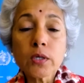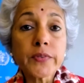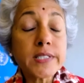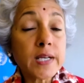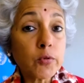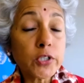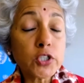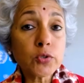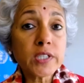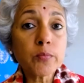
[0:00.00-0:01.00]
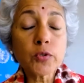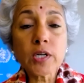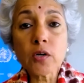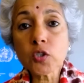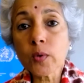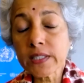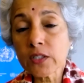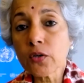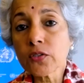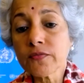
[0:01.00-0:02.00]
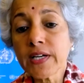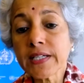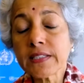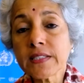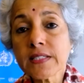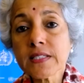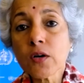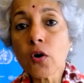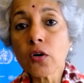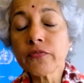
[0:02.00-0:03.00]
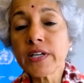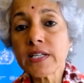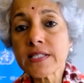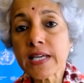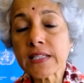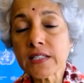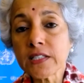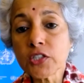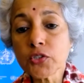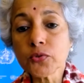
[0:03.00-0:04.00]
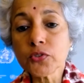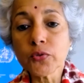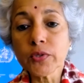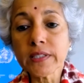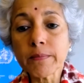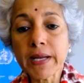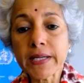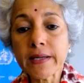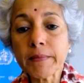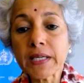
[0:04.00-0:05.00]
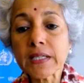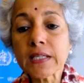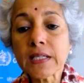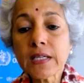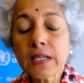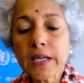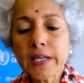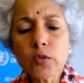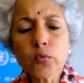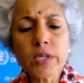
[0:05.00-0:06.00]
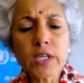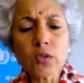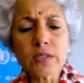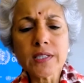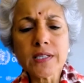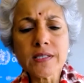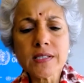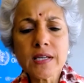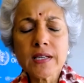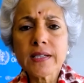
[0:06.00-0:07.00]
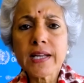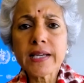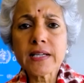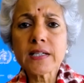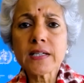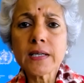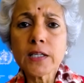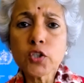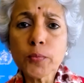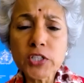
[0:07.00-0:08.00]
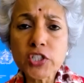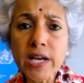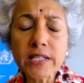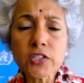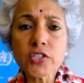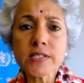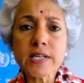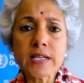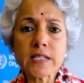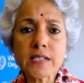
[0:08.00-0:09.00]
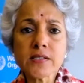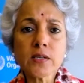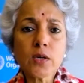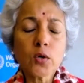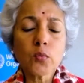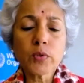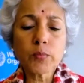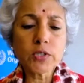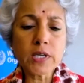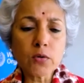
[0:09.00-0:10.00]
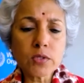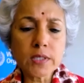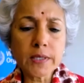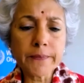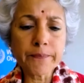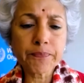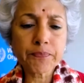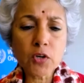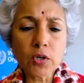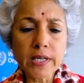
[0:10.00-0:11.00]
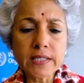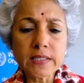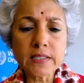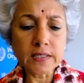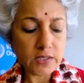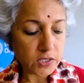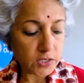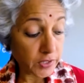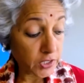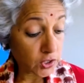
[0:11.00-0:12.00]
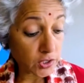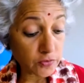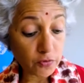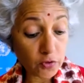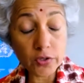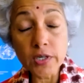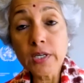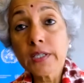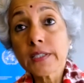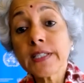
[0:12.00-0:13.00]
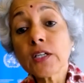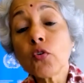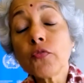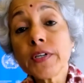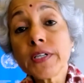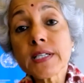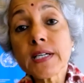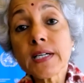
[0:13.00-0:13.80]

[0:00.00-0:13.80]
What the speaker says: The WHO did put out quite a lot of guidance on various ethical issues during the pandemic, including on things like human challenge studies. We put out on ethical considerations for the COVID